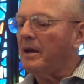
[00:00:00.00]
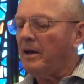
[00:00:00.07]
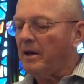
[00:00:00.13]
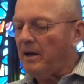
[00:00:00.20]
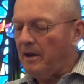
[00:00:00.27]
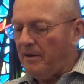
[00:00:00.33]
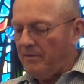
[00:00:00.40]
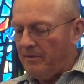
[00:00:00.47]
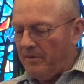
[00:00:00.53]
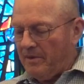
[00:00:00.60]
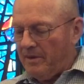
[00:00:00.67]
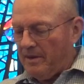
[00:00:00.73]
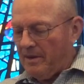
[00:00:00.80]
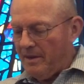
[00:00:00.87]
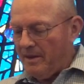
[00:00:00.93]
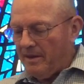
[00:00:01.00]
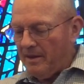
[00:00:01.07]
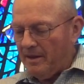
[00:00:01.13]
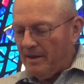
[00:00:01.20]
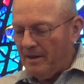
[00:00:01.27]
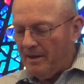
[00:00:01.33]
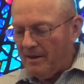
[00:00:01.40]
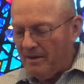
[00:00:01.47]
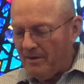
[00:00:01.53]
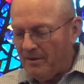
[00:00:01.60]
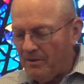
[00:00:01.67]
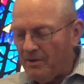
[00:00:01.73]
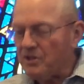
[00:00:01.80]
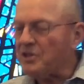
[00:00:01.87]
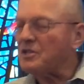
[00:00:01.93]

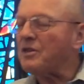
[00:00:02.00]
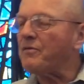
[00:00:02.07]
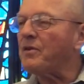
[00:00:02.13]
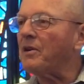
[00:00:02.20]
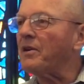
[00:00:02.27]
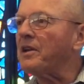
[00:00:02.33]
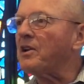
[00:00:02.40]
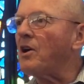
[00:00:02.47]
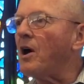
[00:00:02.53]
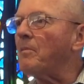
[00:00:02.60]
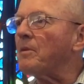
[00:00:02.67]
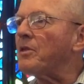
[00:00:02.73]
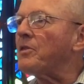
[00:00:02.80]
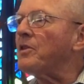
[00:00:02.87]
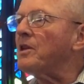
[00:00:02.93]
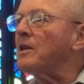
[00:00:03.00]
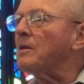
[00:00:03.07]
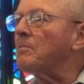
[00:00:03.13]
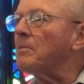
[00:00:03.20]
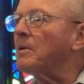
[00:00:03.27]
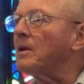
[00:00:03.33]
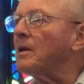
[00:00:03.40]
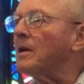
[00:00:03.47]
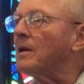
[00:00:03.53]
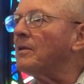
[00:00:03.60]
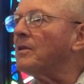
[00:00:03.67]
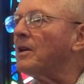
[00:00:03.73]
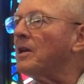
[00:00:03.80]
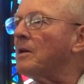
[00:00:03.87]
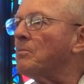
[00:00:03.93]
this is a fairly common theme in
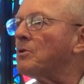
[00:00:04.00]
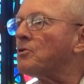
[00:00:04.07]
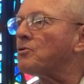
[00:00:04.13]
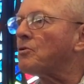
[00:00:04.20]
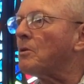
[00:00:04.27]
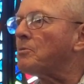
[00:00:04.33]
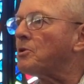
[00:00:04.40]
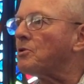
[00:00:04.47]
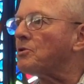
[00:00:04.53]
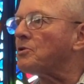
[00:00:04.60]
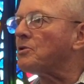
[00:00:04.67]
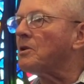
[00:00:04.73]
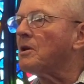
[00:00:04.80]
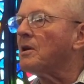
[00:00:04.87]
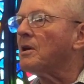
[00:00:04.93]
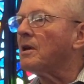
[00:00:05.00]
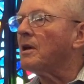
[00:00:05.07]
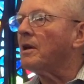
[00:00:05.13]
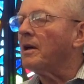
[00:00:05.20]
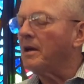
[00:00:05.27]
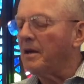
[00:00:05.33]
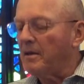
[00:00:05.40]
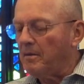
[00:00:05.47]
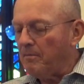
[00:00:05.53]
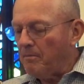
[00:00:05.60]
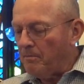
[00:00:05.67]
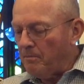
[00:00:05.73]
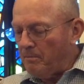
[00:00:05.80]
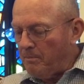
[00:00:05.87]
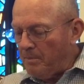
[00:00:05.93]
the Hebrew Scriptures.
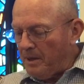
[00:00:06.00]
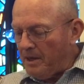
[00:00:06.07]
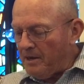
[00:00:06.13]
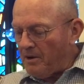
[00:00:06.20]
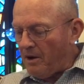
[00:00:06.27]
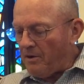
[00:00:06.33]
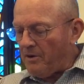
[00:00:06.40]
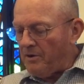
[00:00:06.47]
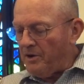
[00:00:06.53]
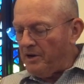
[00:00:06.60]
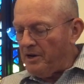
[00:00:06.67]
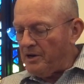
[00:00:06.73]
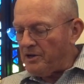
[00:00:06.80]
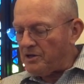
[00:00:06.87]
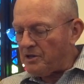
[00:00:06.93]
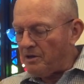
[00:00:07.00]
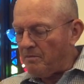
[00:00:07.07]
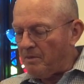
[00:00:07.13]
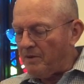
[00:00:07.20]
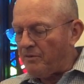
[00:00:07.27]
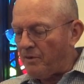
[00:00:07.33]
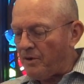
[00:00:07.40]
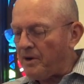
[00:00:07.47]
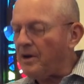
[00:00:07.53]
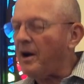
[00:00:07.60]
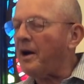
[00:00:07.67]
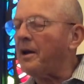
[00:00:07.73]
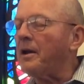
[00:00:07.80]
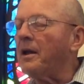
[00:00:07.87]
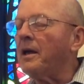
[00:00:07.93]
Being on our knees before
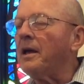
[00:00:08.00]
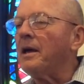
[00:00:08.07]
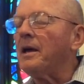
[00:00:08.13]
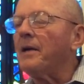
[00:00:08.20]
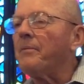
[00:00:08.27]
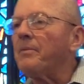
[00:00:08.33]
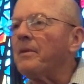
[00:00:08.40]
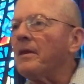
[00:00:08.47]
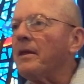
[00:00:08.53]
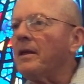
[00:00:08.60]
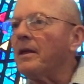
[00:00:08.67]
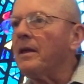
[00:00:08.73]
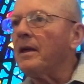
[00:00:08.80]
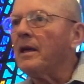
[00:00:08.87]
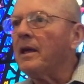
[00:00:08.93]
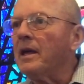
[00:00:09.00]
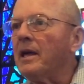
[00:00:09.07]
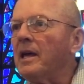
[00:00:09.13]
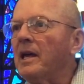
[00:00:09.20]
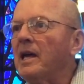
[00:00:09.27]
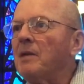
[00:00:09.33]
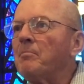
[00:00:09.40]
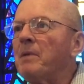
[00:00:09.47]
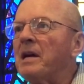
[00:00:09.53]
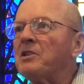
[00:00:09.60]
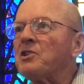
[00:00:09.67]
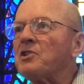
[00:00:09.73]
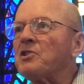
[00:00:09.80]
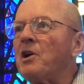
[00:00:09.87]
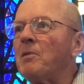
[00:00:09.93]
God, it
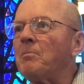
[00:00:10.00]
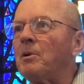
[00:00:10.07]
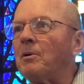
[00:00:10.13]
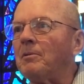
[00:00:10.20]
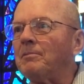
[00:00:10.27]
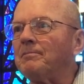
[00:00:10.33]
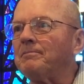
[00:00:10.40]
makes us humble.